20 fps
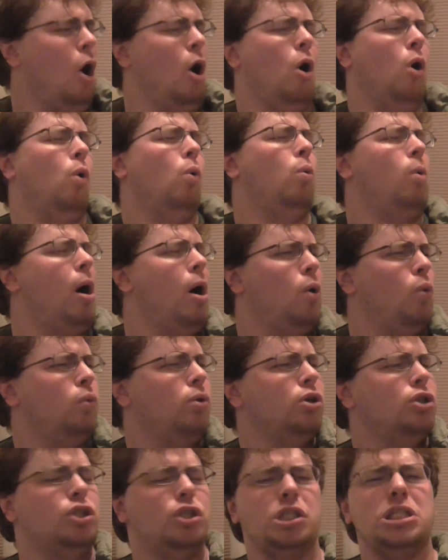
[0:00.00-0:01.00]

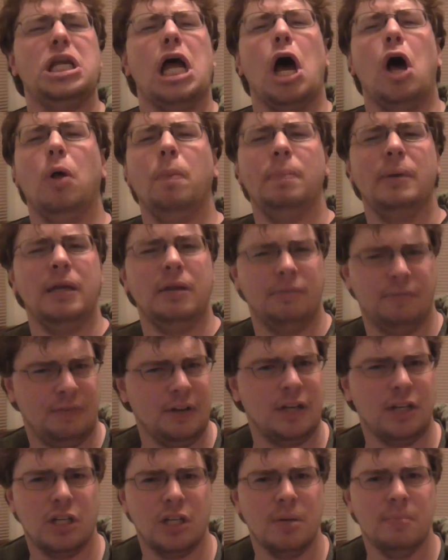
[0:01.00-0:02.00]
we're just helping
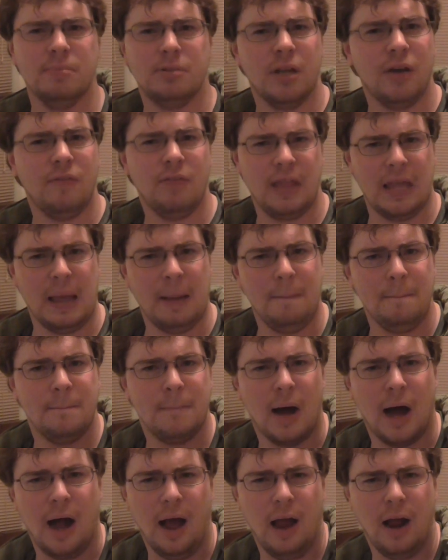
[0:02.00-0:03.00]
victims of the
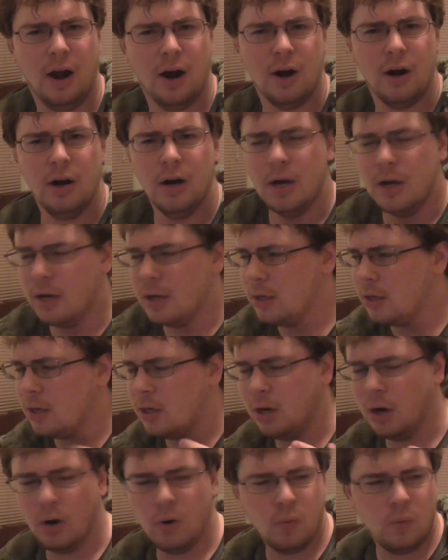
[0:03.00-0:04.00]
Empire.
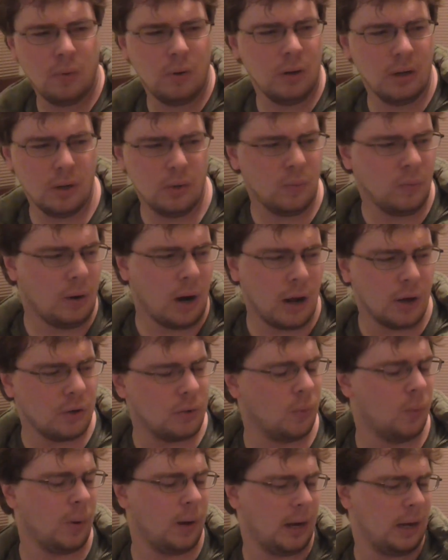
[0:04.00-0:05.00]
You know, we're not
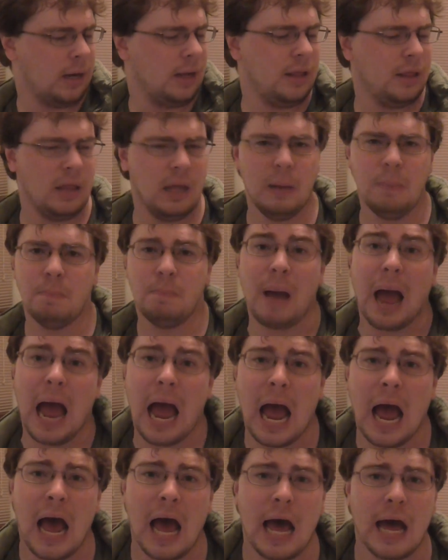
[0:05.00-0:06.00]
doing anything
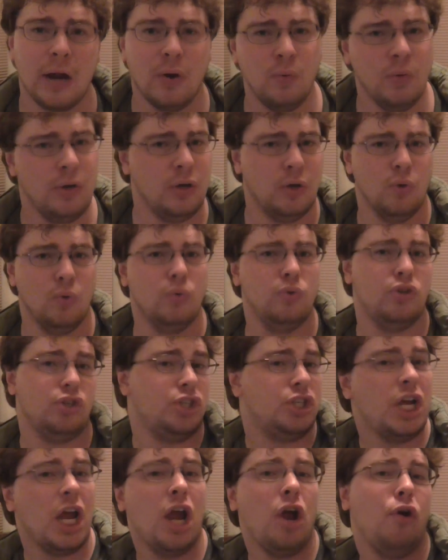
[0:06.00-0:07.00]
bad, we do
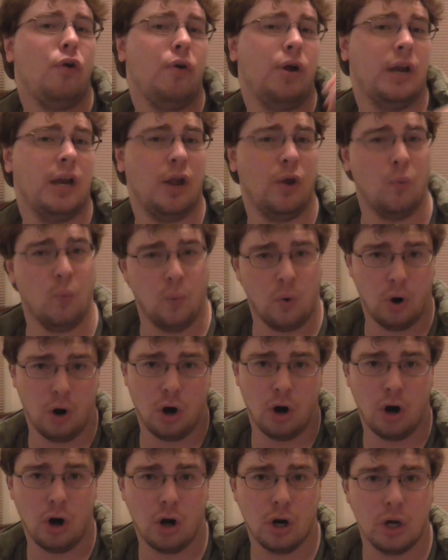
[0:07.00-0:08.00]
charity
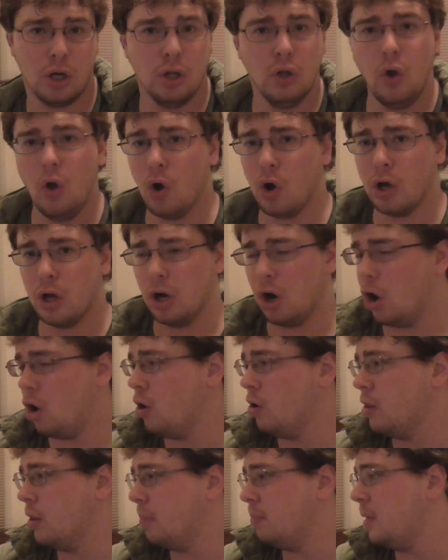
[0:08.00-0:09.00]
work, look at
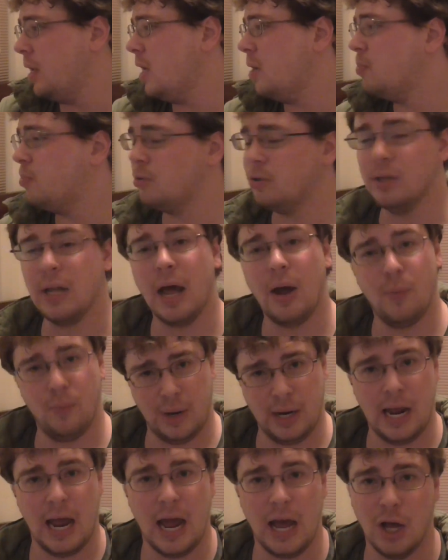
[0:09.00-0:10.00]
all the people that
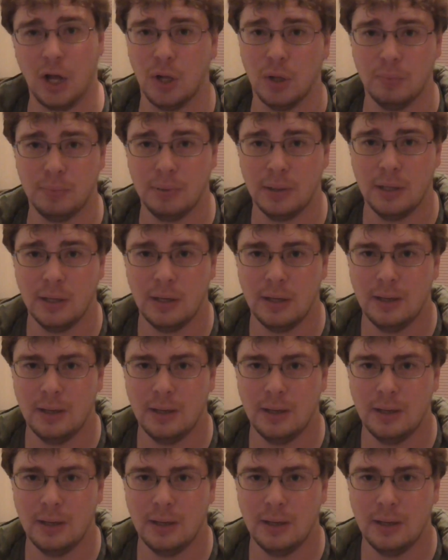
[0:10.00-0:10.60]
we help.